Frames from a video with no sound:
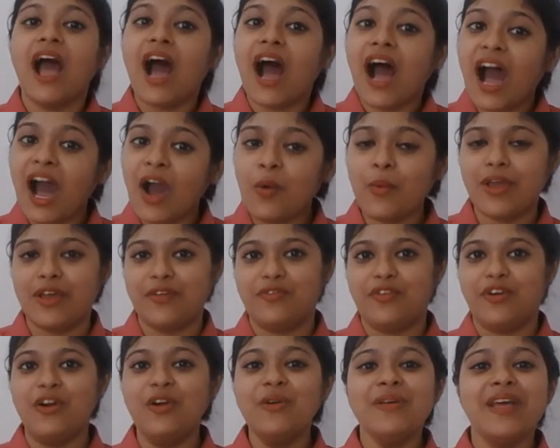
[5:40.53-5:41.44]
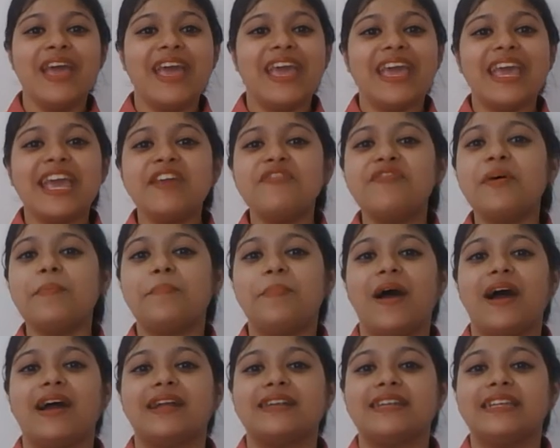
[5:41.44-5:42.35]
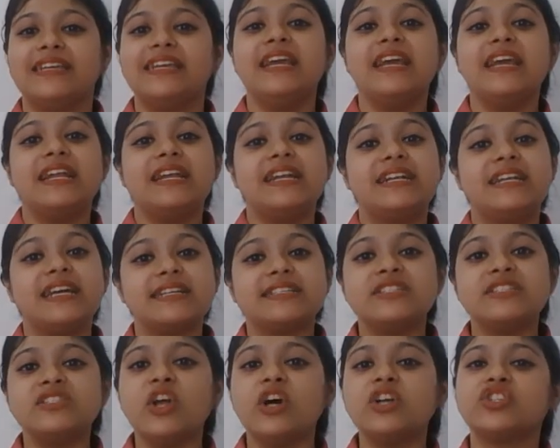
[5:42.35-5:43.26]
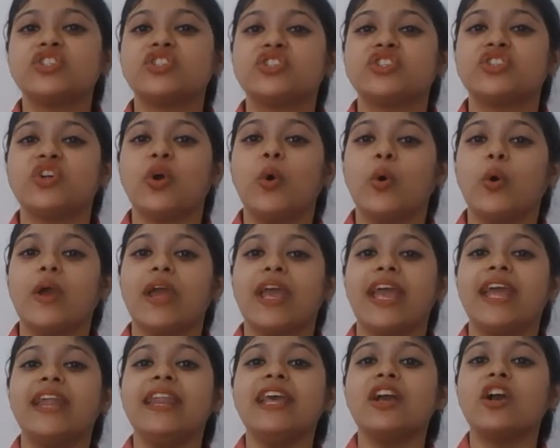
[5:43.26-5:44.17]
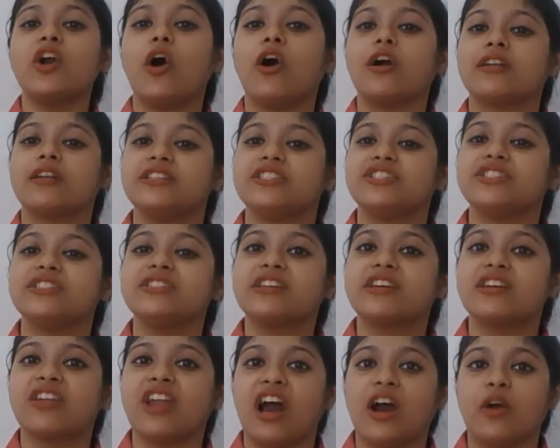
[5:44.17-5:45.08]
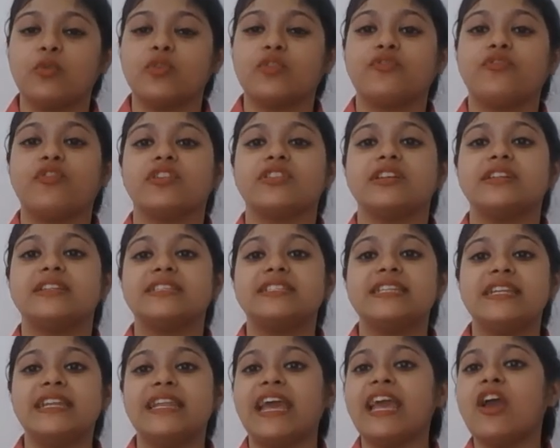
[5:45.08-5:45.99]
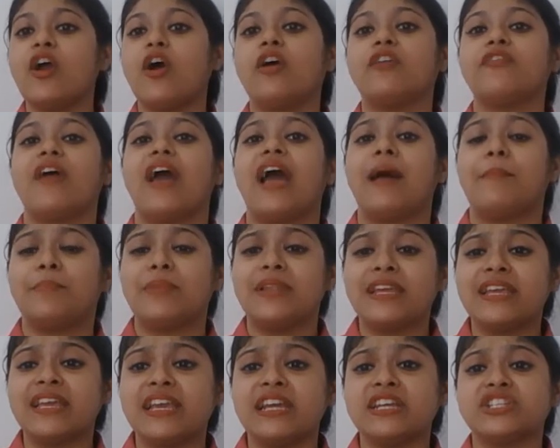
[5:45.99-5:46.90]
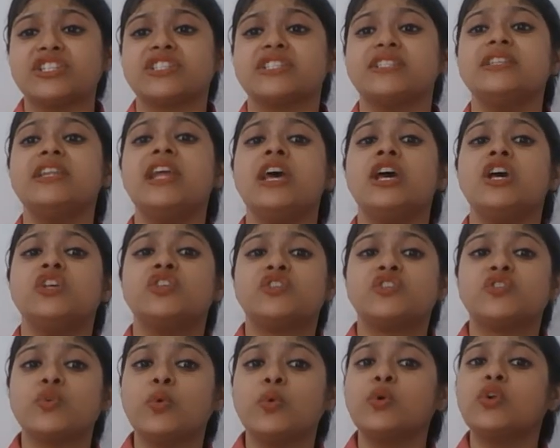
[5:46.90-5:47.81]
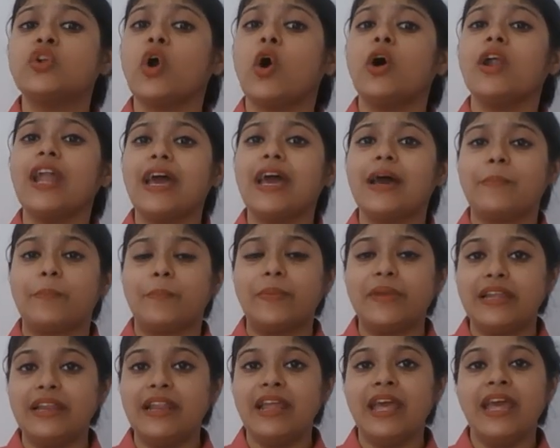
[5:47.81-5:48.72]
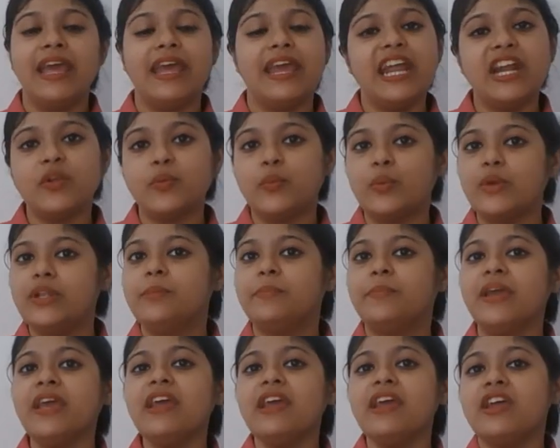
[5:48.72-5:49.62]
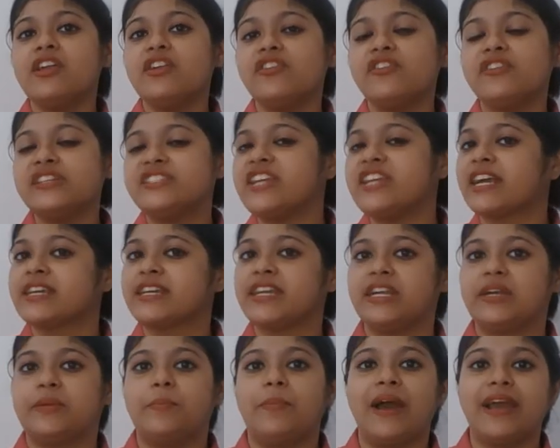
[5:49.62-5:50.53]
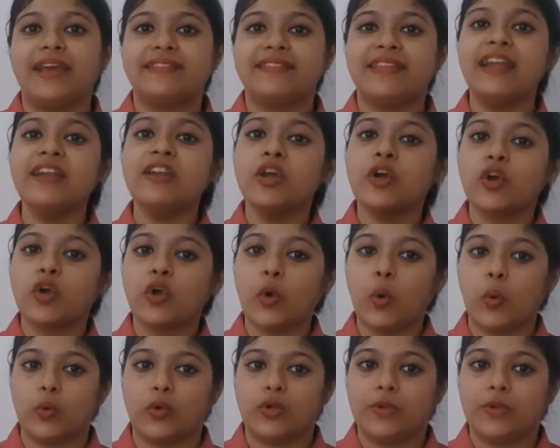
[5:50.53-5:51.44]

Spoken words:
However, if a party does not show any cognizant ground for the delay of application, suit or appeal, it will be rejected by that court.